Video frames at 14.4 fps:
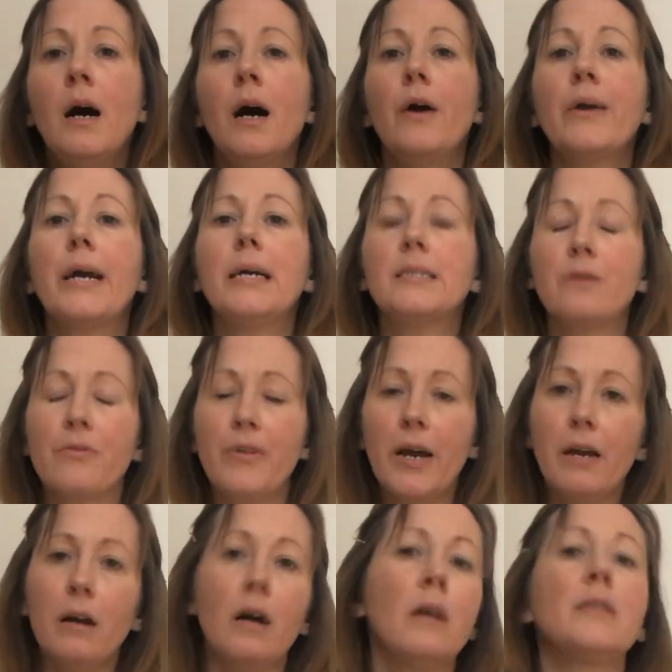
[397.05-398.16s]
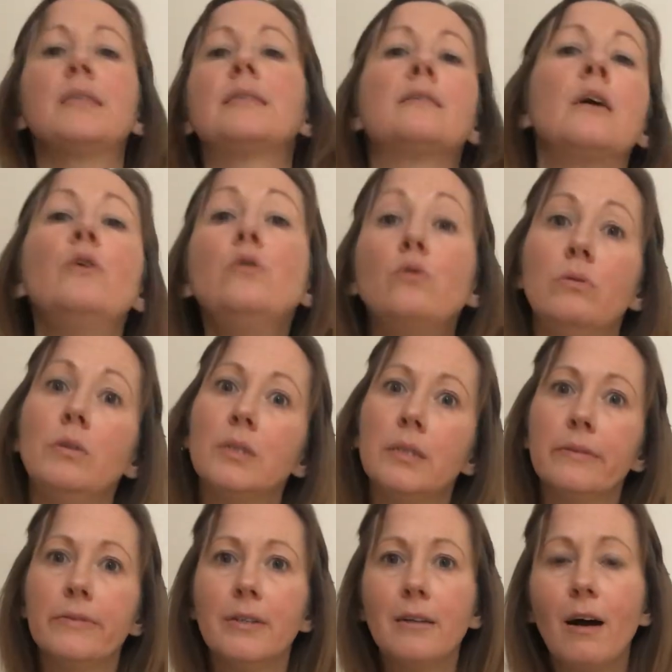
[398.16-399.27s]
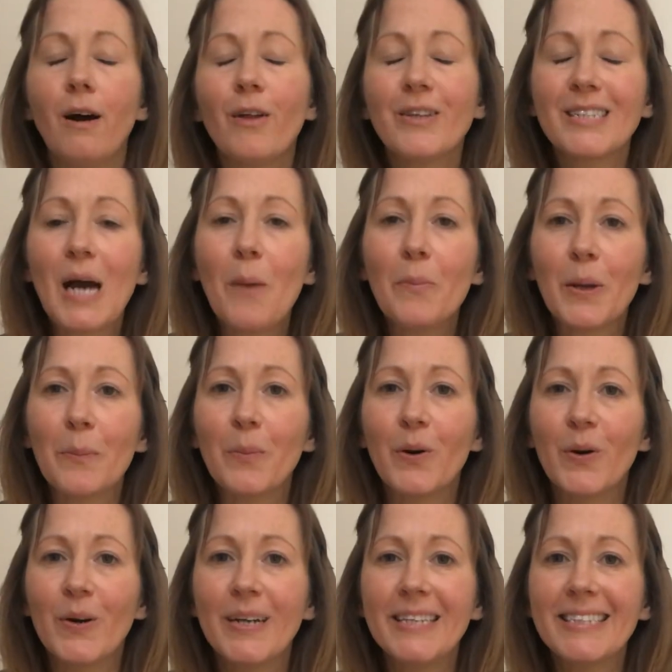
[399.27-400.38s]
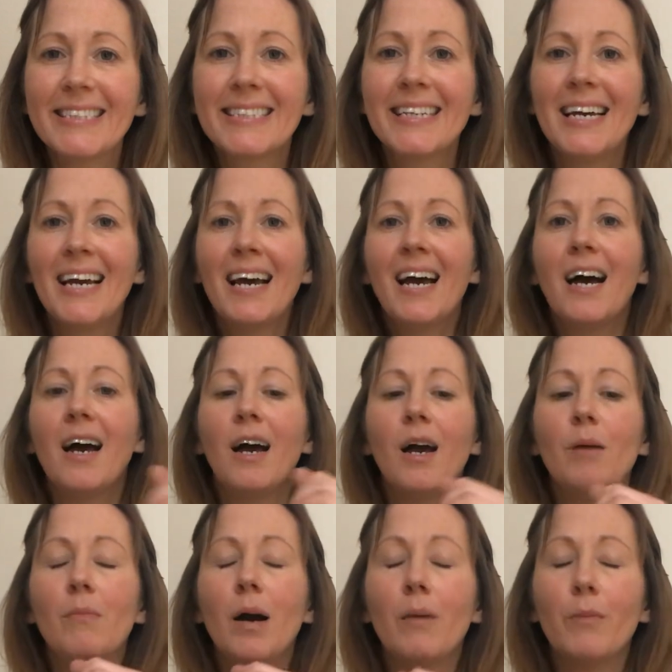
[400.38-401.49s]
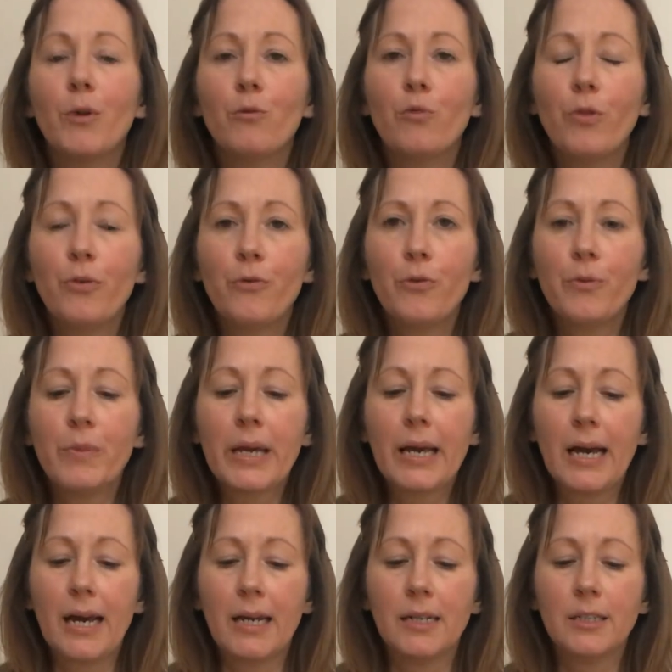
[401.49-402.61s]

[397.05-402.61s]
Okay, so those even are the tapping points. I'm going to run through them again.